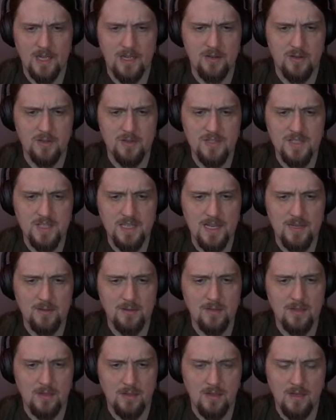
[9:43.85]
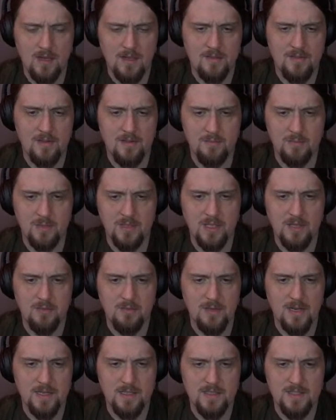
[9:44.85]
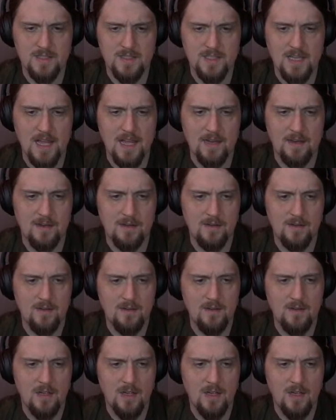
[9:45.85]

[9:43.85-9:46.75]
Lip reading: and her saddle cloth of blood-red satin,